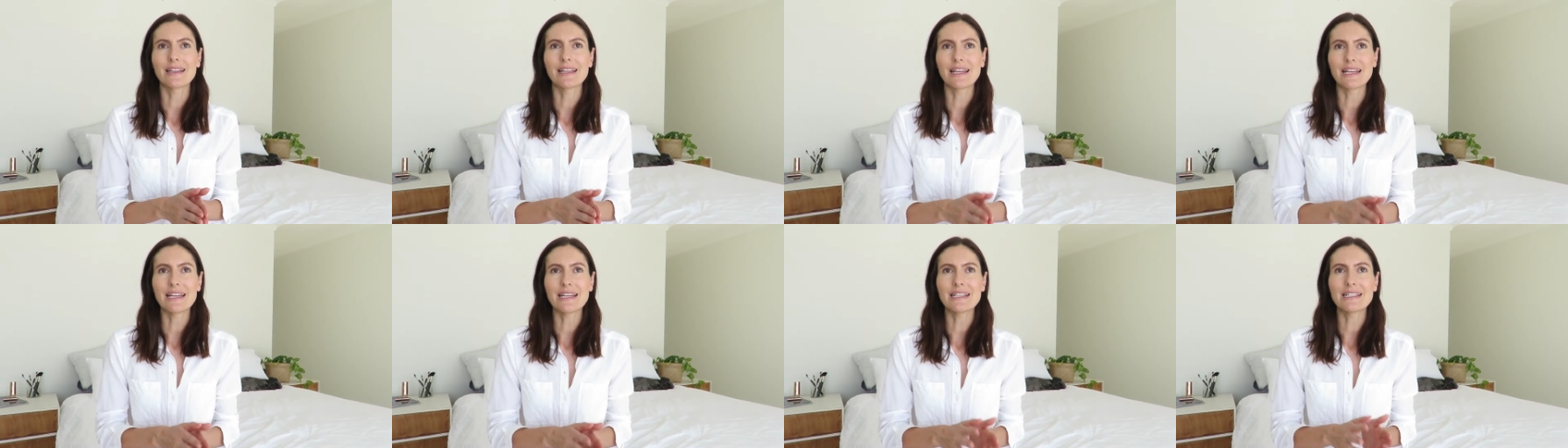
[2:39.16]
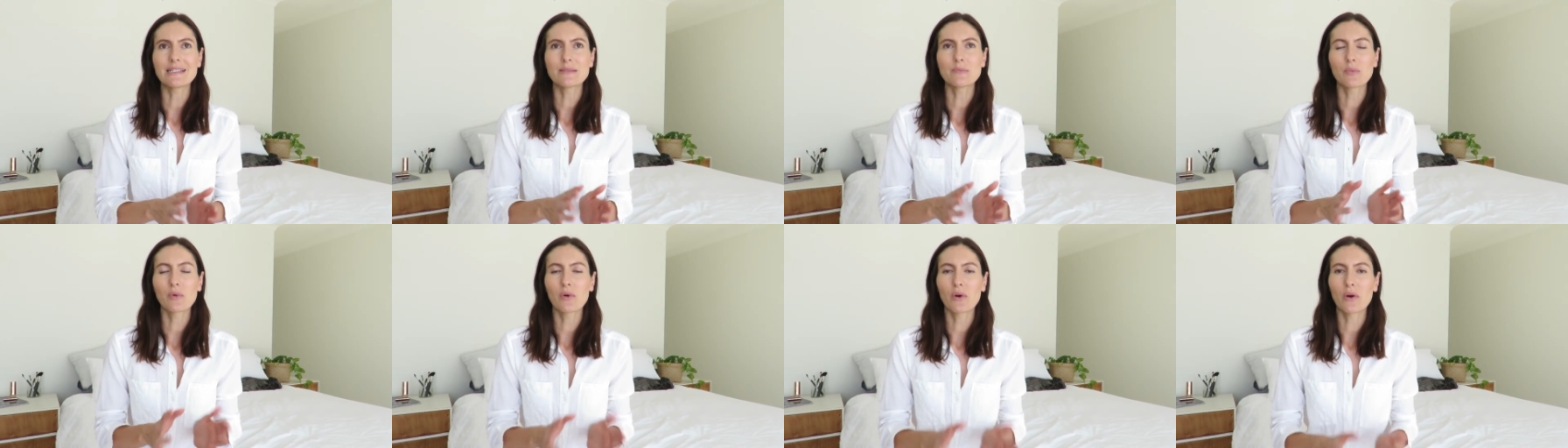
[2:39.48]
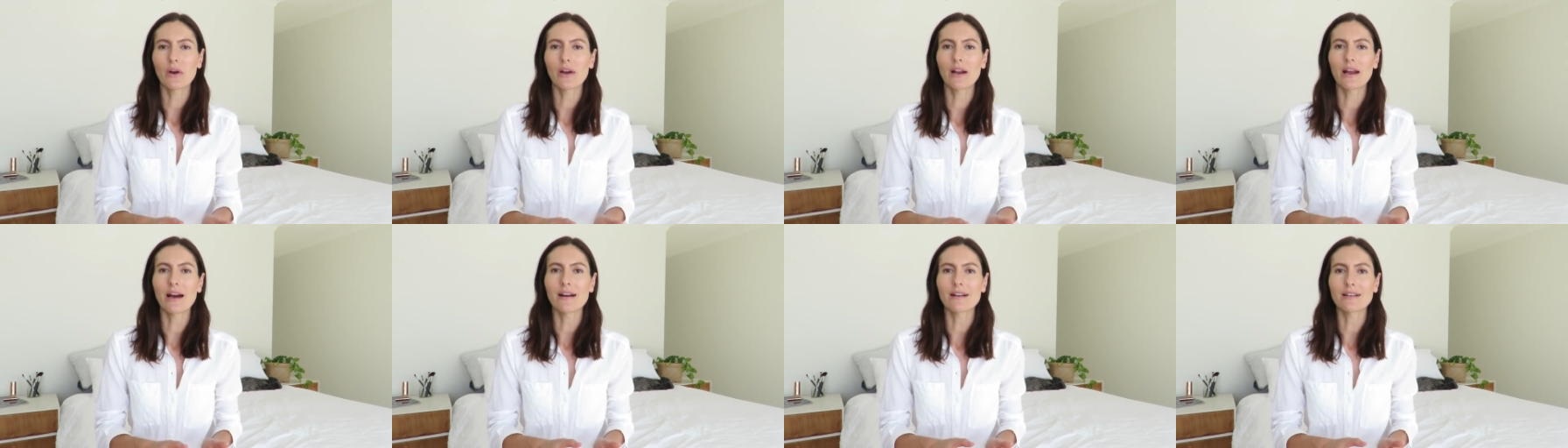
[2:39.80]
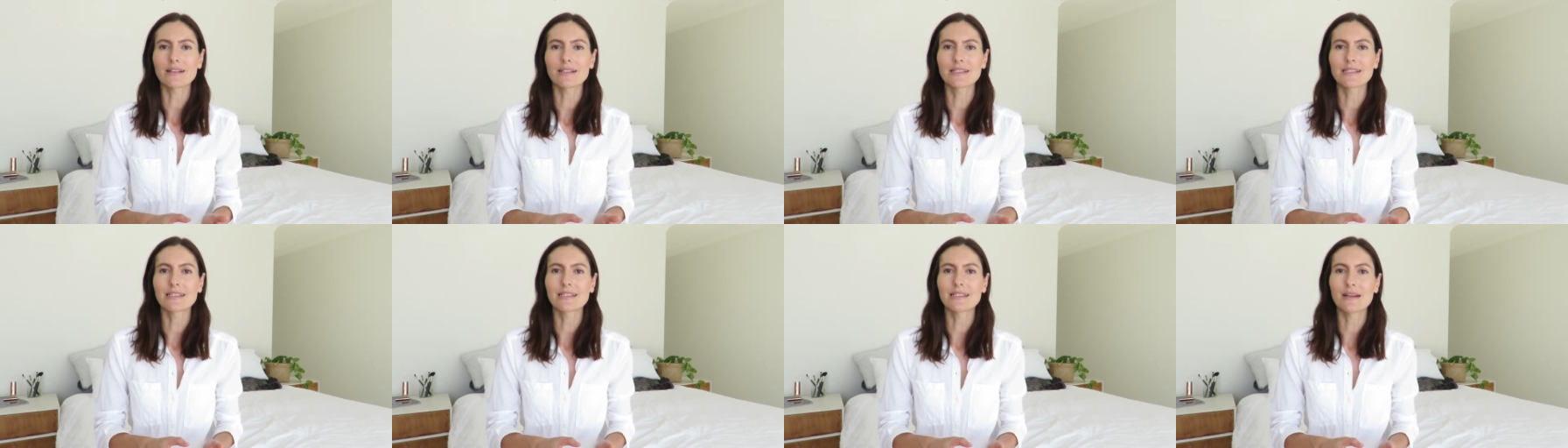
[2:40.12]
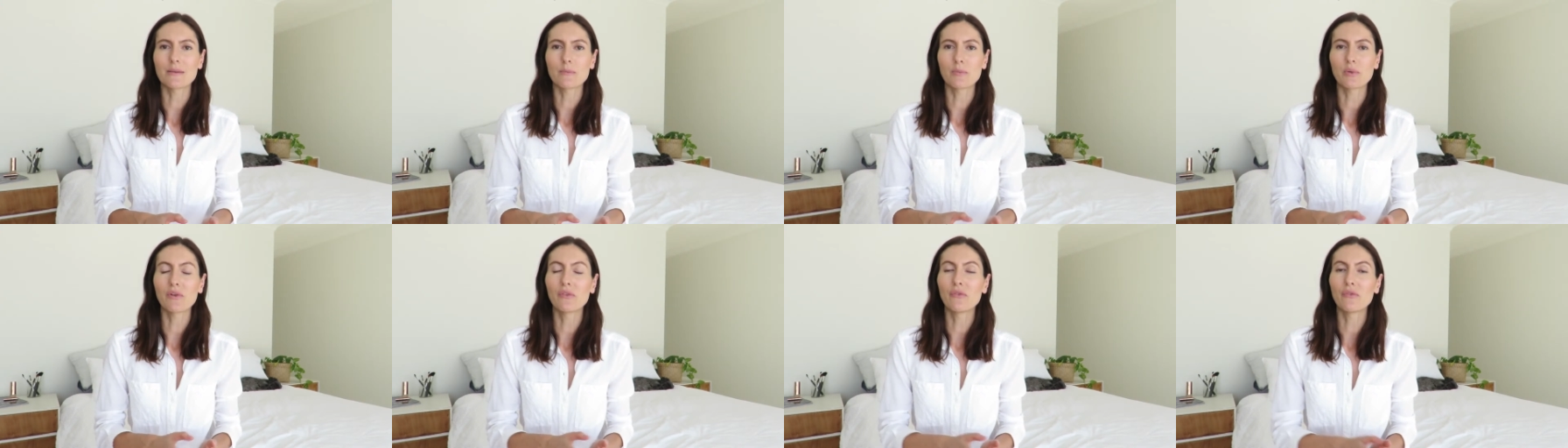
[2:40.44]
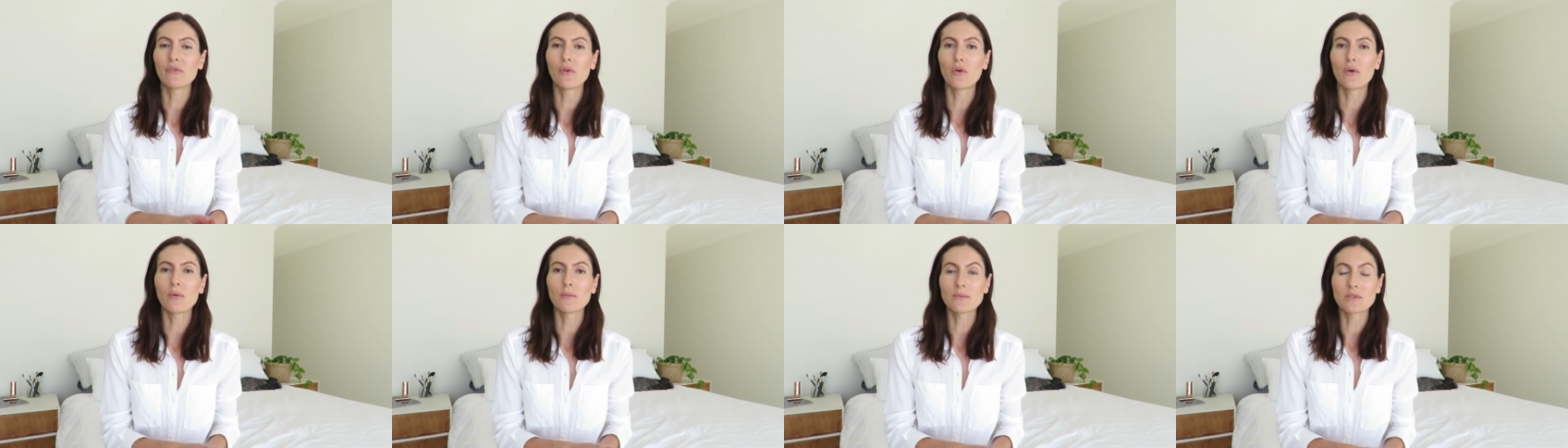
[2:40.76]
these products
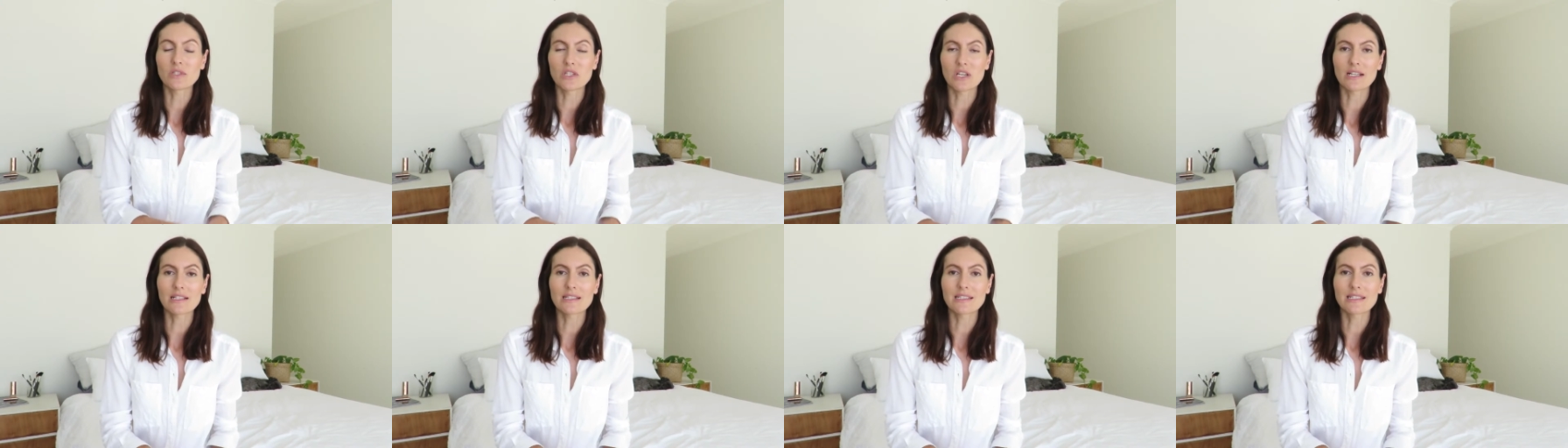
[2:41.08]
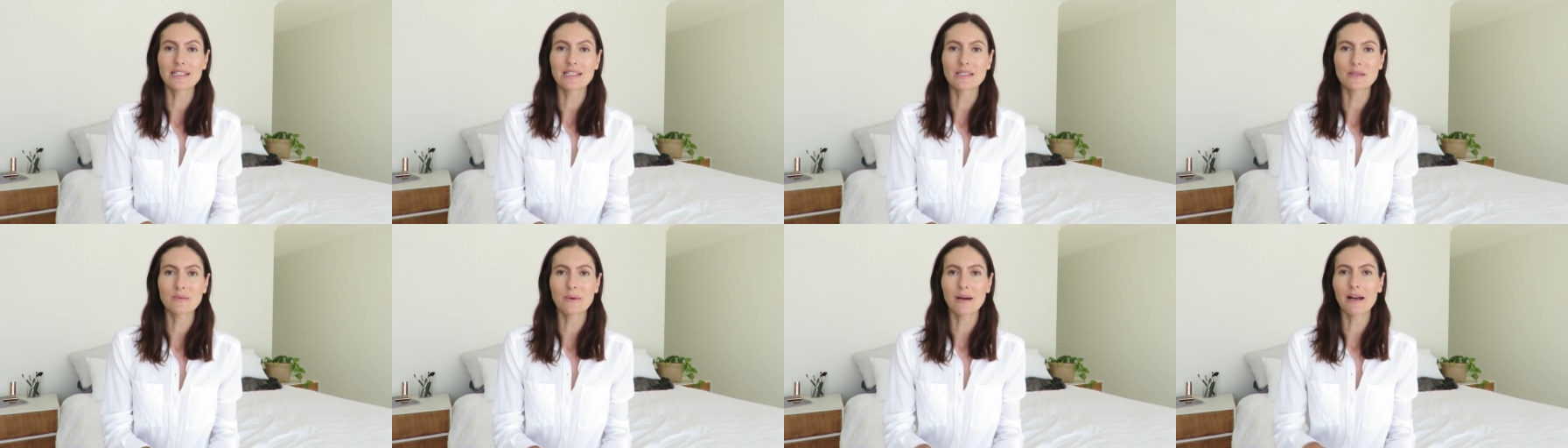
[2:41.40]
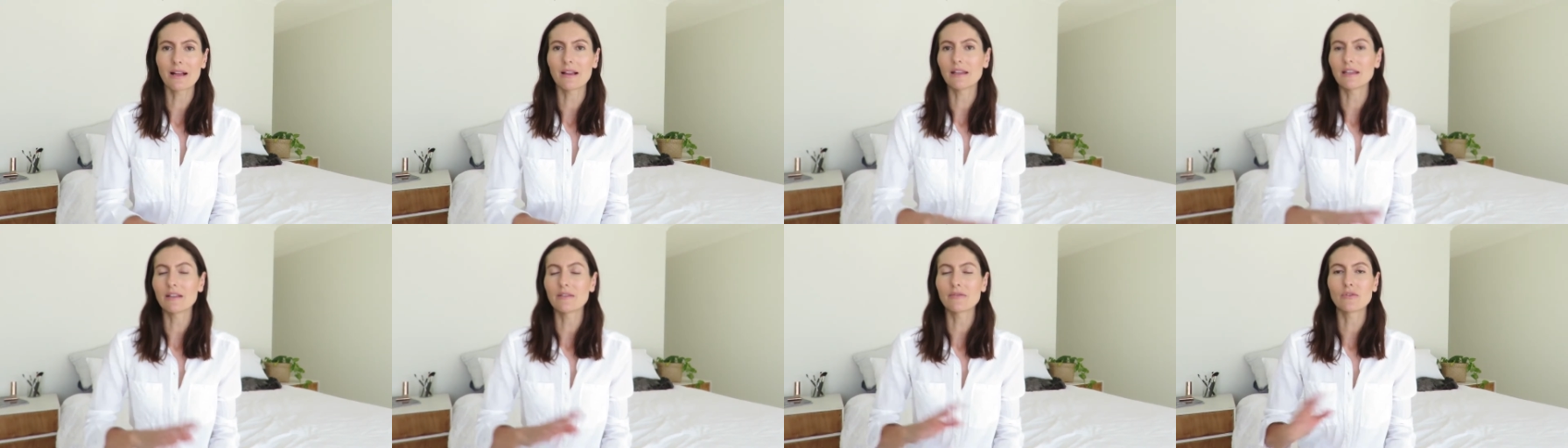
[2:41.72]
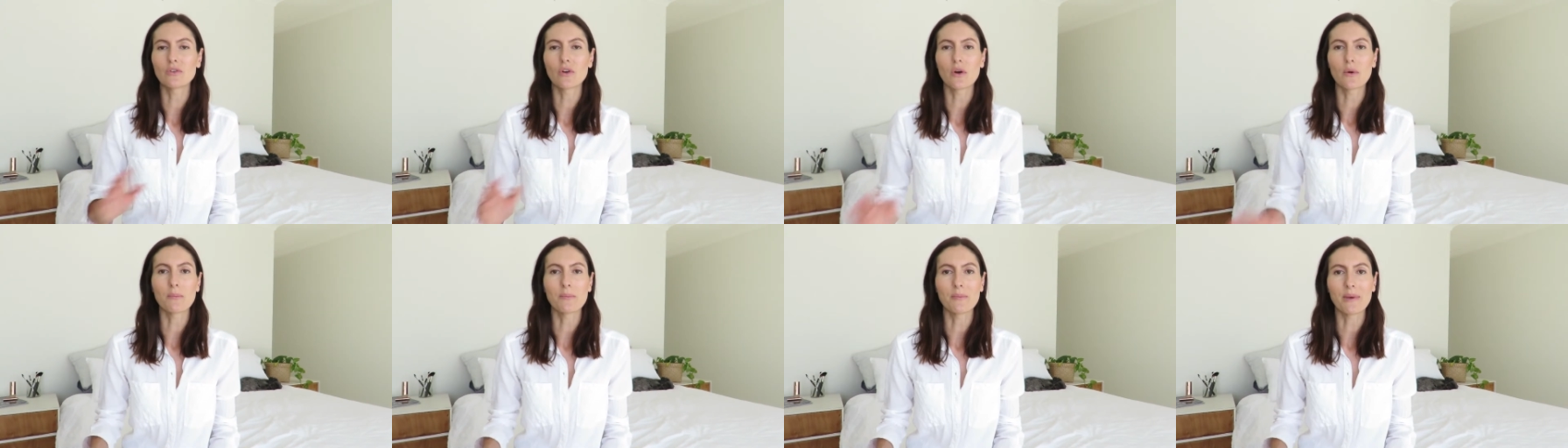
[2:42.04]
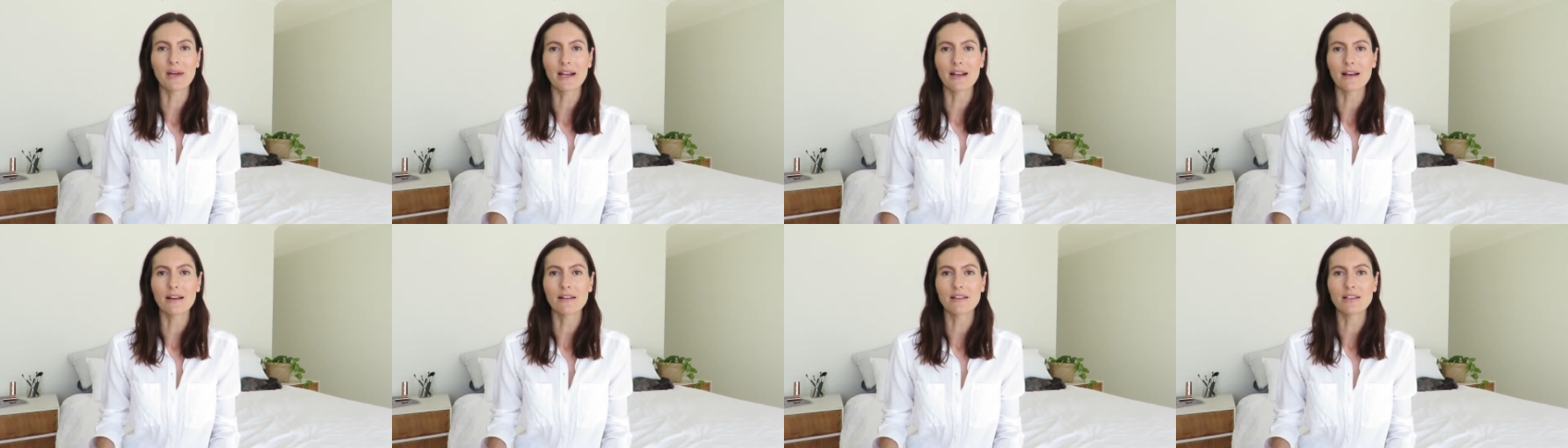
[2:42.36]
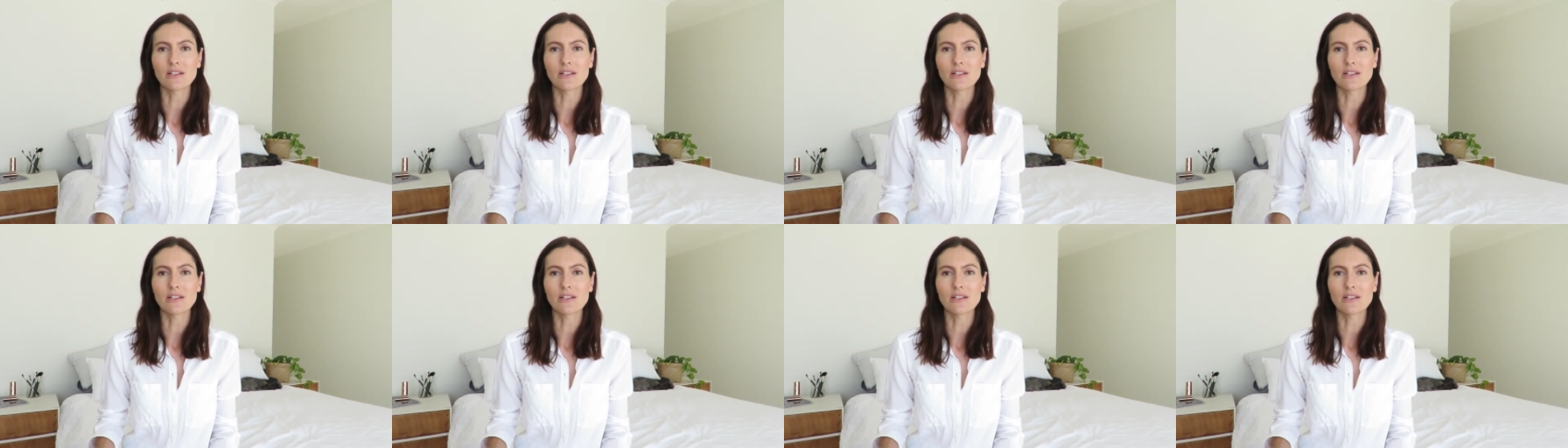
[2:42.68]
perform just as well, if not better,